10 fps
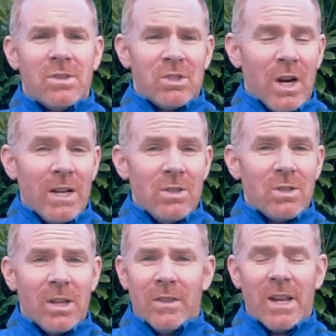
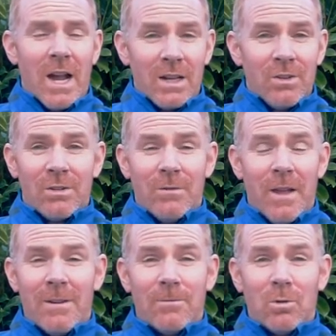changed and the colours have
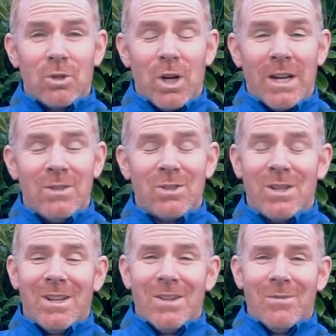therefore changed,
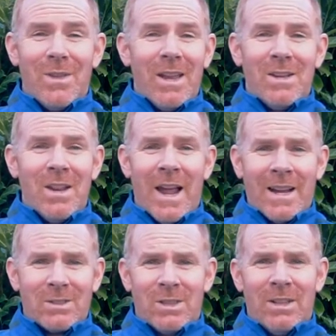then
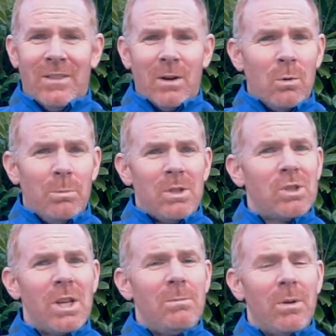actually they will be
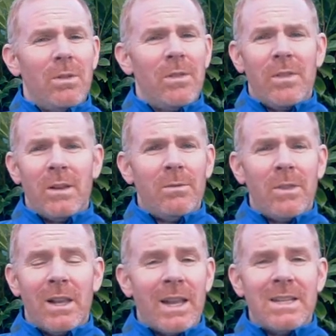cheaper than
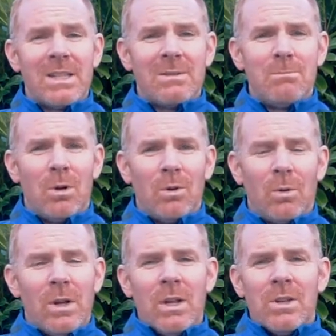the latest
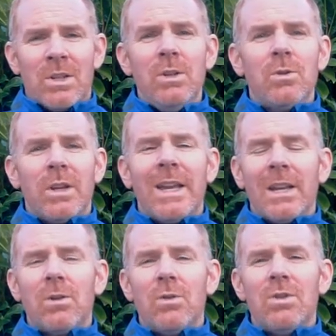model. So you can get
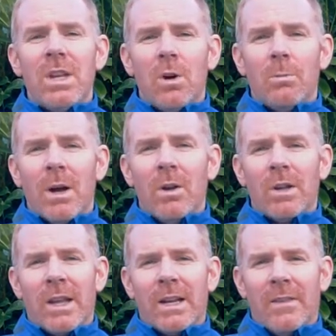a good deal by
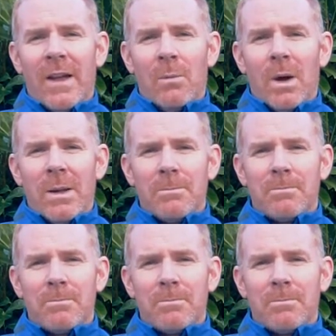looking at it that way.